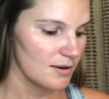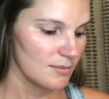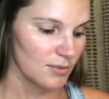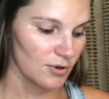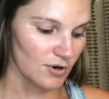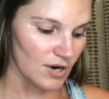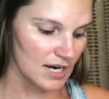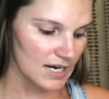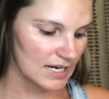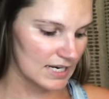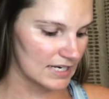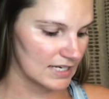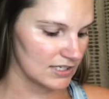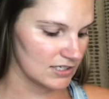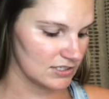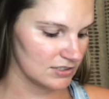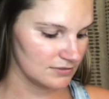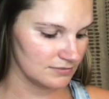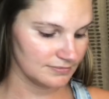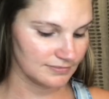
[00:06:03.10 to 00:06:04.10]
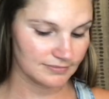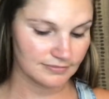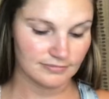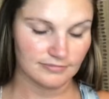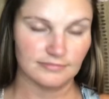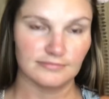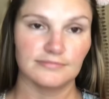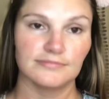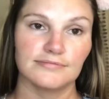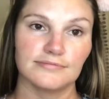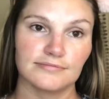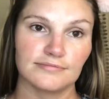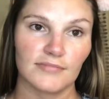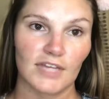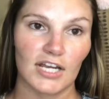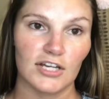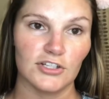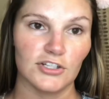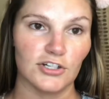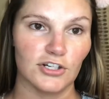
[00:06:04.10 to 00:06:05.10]
But right now,
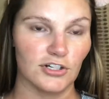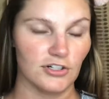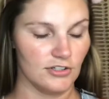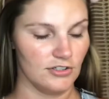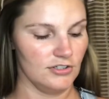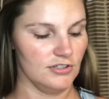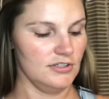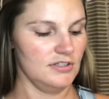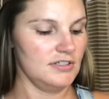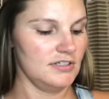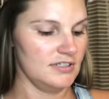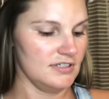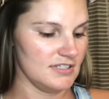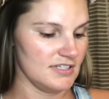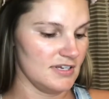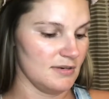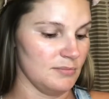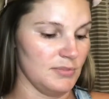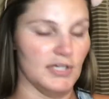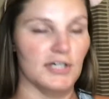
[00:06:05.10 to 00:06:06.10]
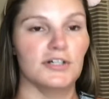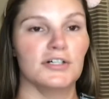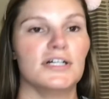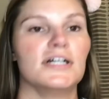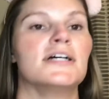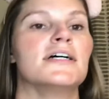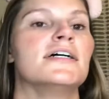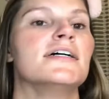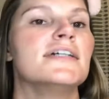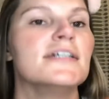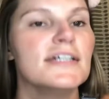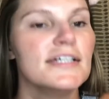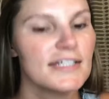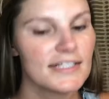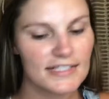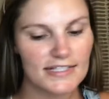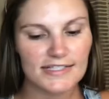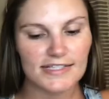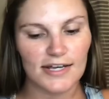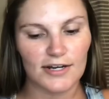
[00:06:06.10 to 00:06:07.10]
your girl is getting pale.
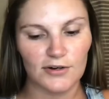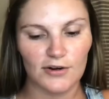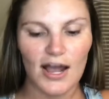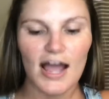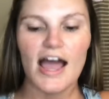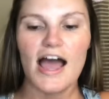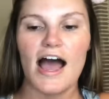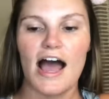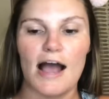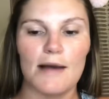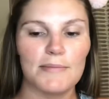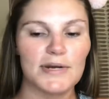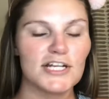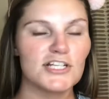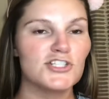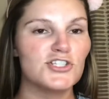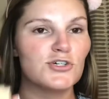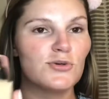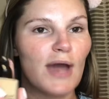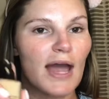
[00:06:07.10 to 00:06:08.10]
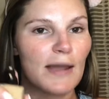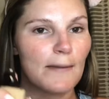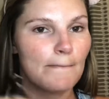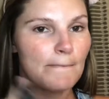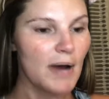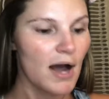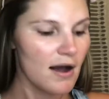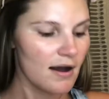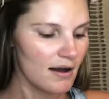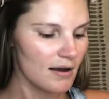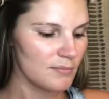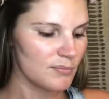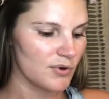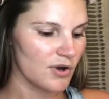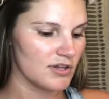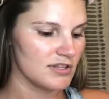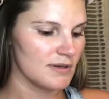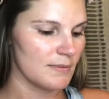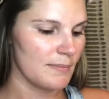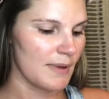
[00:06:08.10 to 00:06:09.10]
So I'm gonna do a pump
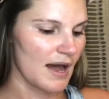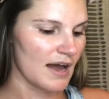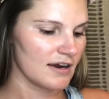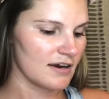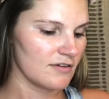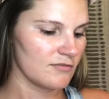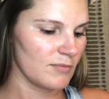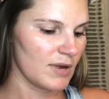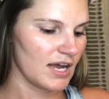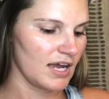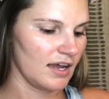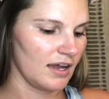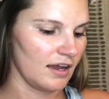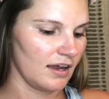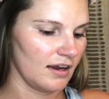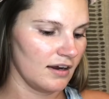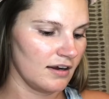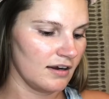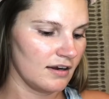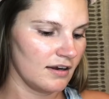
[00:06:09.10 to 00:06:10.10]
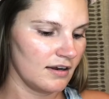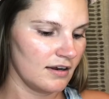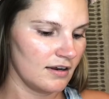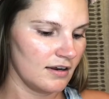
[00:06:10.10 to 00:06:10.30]
on the back of my hand,